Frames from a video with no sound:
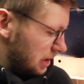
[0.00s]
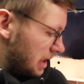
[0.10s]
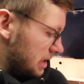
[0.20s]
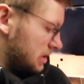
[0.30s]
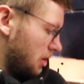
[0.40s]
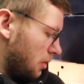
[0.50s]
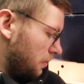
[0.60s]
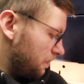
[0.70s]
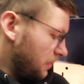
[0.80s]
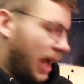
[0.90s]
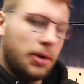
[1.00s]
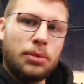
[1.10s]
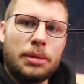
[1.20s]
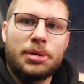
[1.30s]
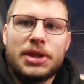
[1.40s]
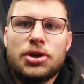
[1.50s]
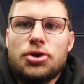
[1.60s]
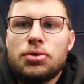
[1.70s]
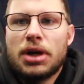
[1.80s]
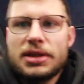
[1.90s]
And so I don't want to put the
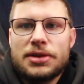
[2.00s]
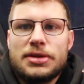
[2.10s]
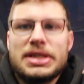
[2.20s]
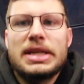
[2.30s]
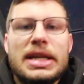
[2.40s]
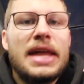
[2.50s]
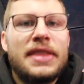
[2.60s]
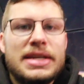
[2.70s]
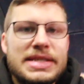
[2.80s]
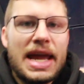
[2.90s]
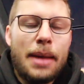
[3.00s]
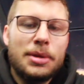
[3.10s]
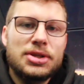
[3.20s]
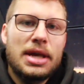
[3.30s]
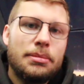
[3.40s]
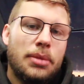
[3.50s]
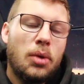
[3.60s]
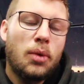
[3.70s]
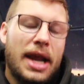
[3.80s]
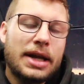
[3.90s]
new Nutserts in and then damage them
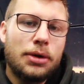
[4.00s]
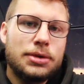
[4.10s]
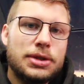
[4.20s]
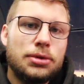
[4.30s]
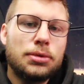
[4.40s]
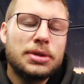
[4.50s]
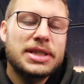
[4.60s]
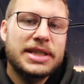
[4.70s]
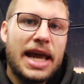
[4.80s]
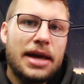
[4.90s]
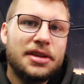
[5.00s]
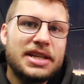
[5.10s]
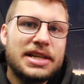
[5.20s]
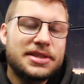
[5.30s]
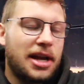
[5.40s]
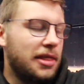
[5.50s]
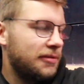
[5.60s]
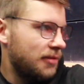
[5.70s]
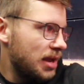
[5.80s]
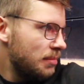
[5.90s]
when I go to scale the inside of the
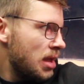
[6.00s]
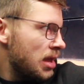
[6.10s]
frame.